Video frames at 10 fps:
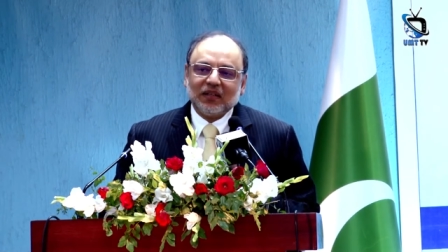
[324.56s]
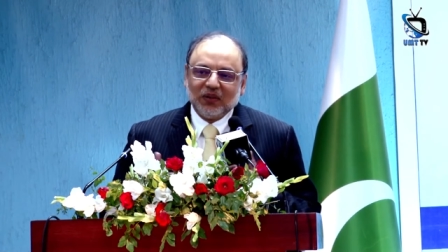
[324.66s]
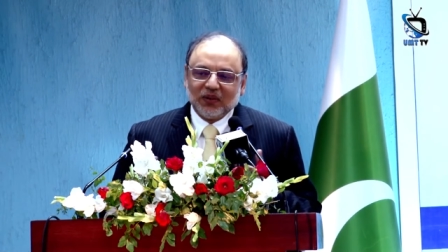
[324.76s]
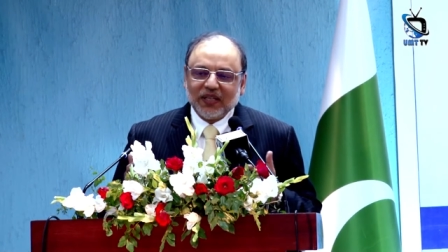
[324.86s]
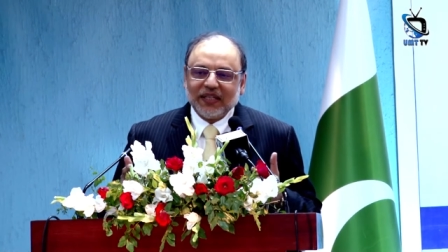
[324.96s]

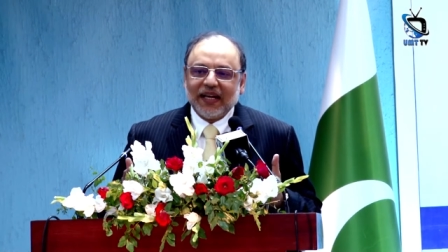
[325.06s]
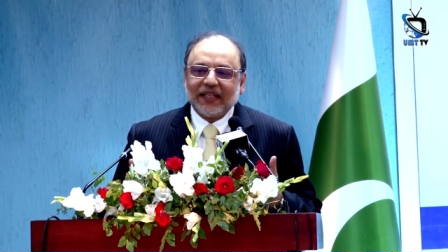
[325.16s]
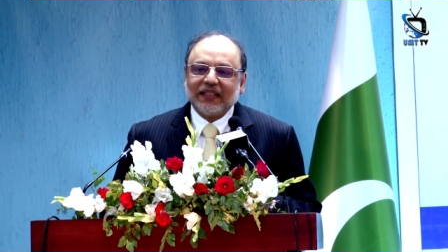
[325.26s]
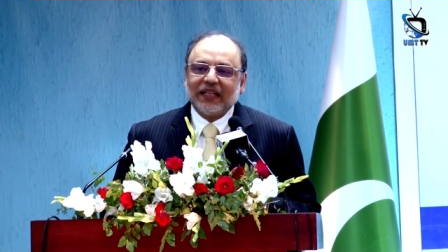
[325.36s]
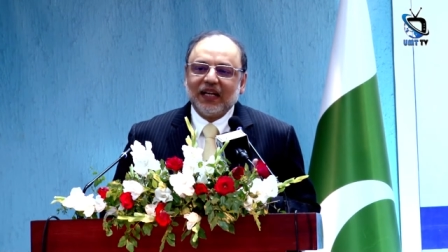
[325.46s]
looking
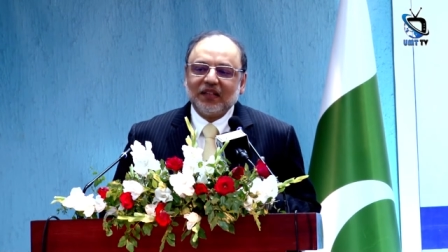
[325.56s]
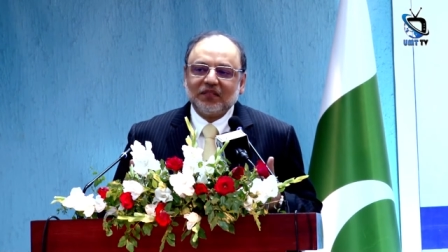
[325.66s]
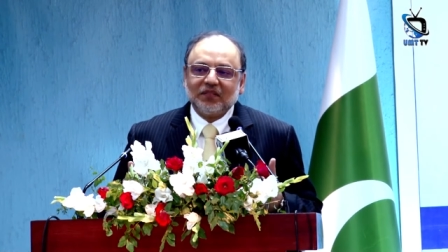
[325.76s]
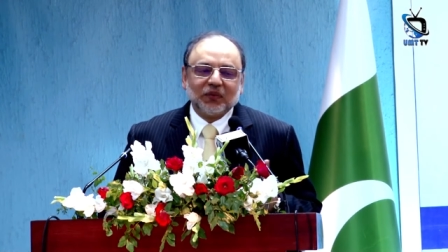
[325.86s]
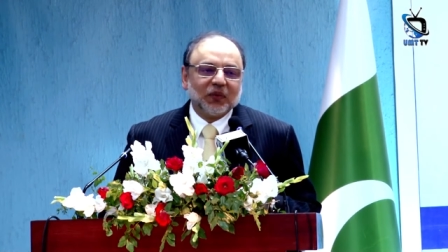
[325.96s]
at the
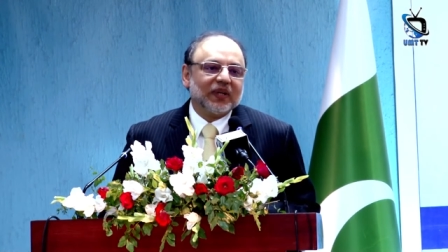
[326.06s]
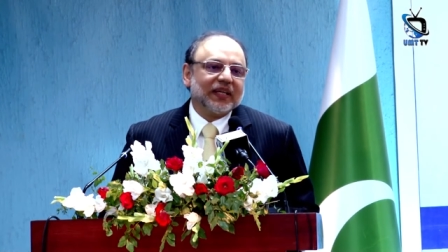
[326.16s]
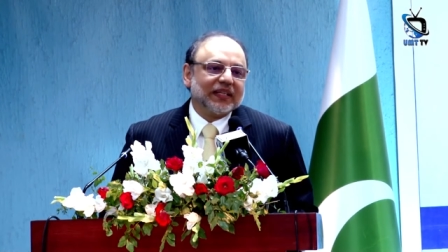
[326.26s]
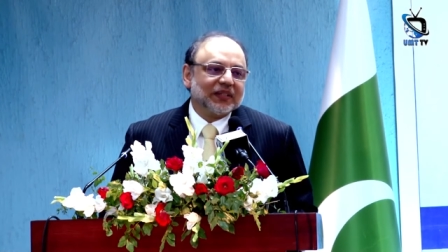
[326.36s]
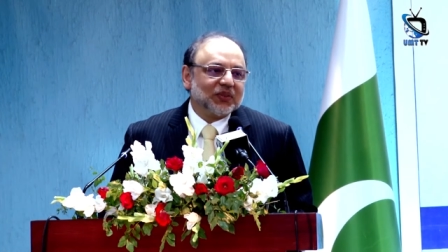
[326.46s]

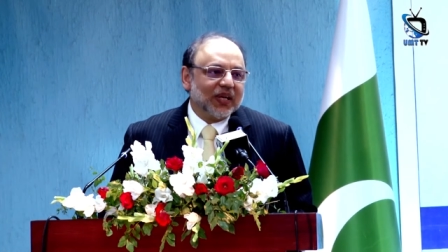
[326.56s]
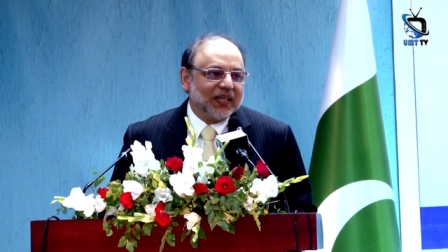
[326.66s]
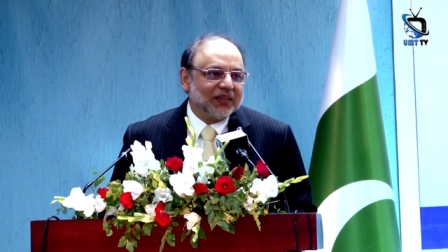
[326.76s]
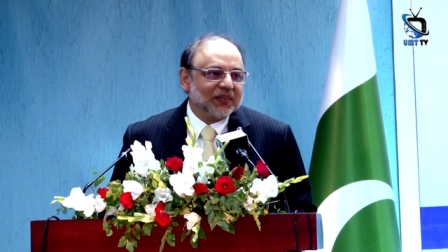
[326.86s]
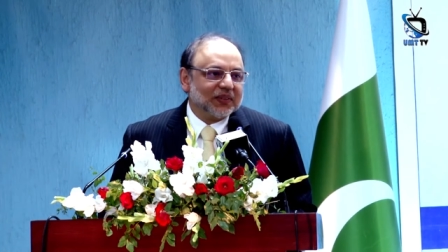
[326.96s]
unfolding
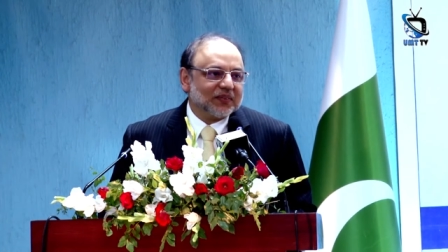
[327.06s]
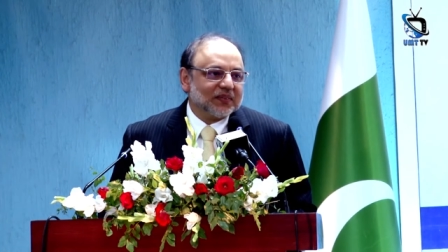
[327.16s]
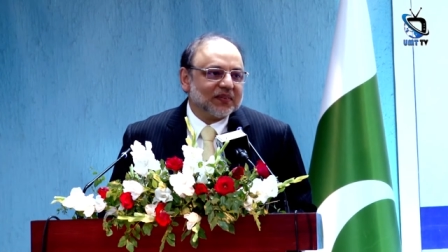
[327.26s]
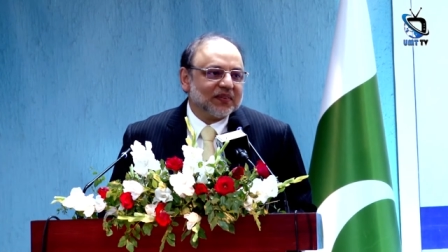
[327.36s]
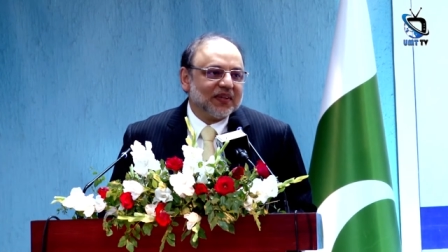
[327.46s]
challenges,